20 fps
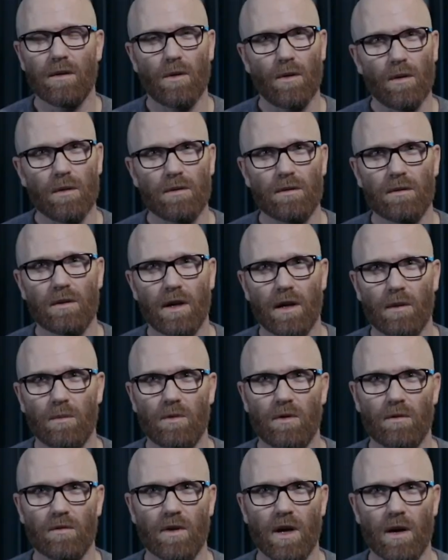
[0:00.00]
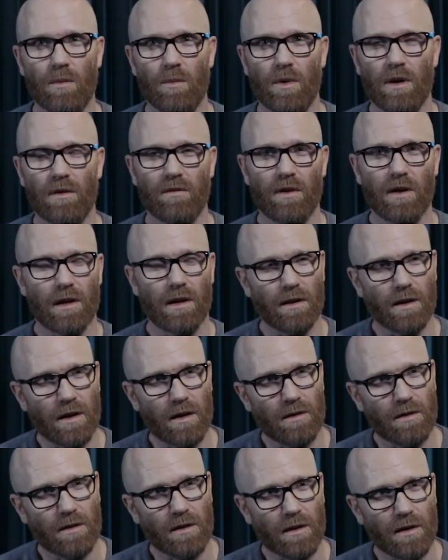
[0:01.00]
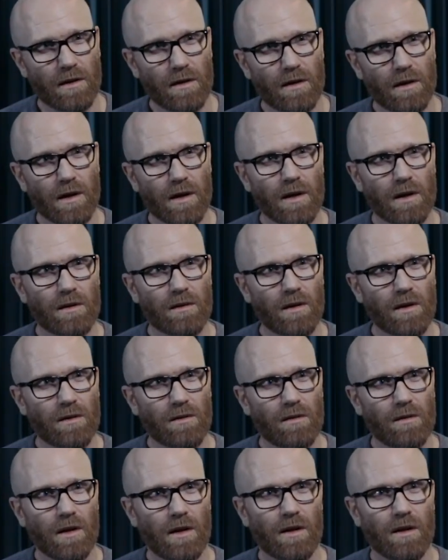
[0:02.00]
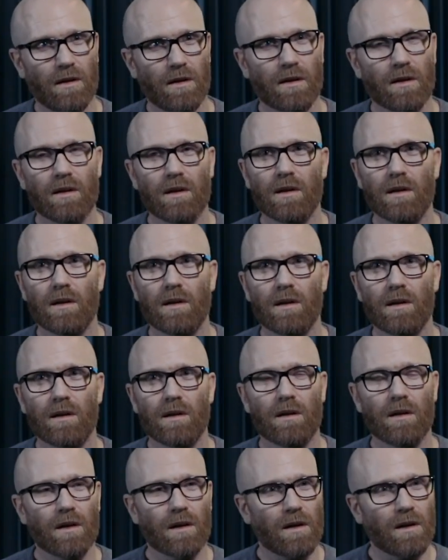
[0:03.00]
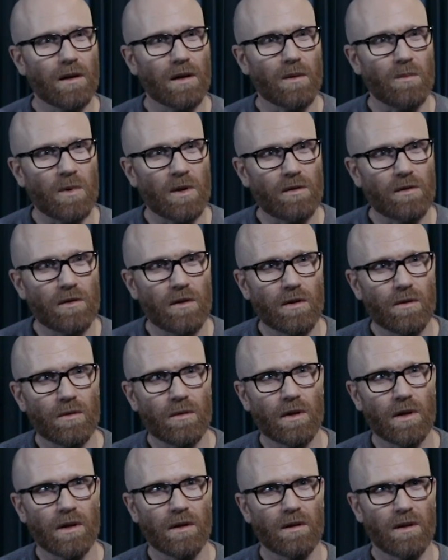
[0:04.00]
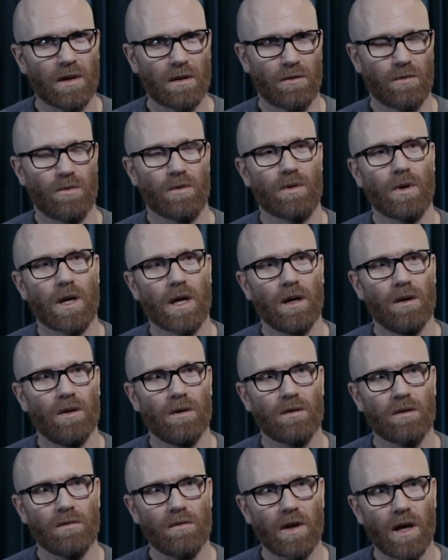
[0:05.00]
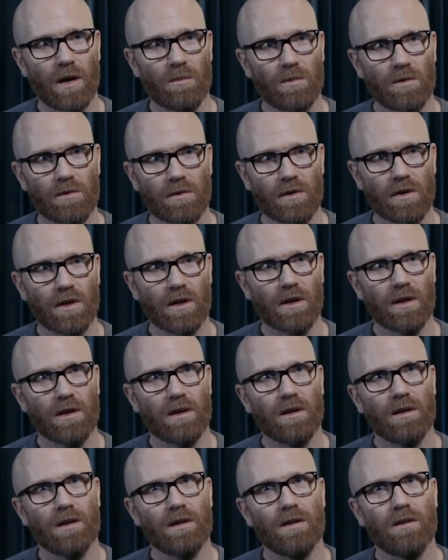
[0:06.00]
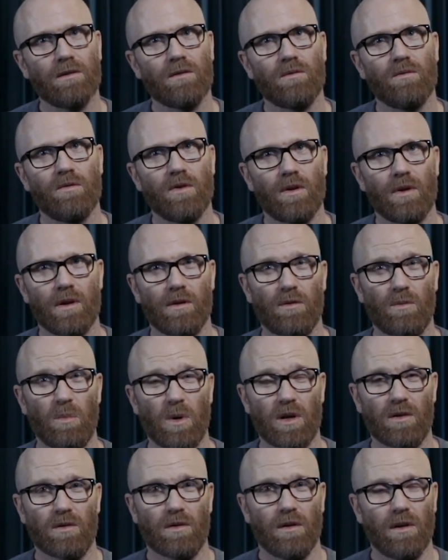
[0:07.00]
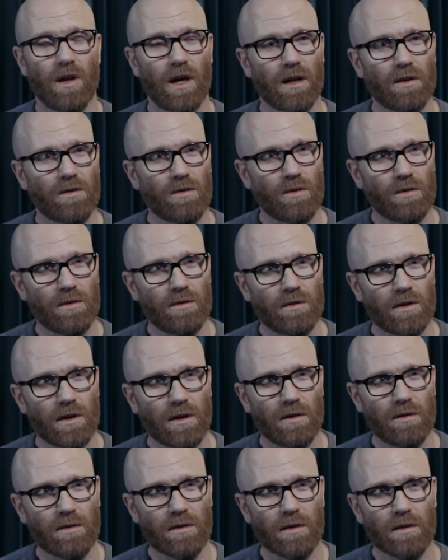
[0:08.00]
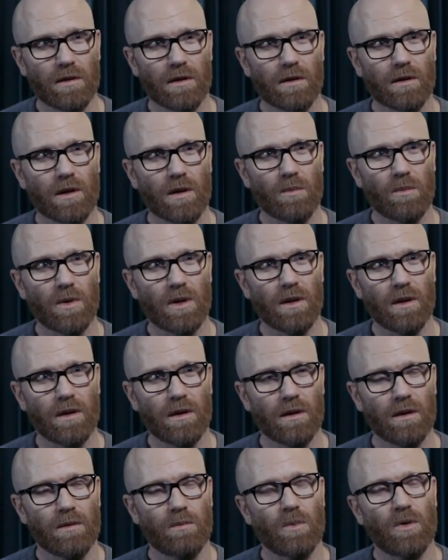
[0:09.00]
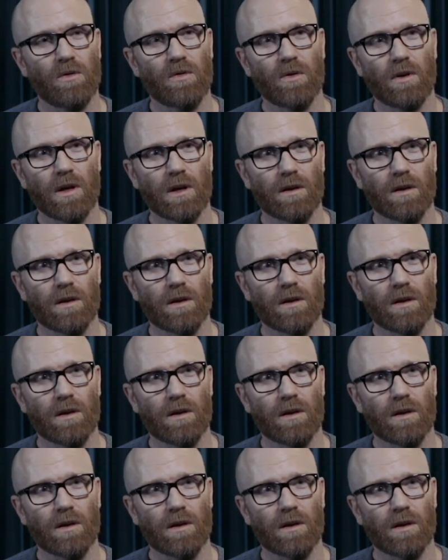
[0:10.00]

all types of camera validation, testing, image tuning. Does require a lot of labs. It's very special light sources that can be perfectly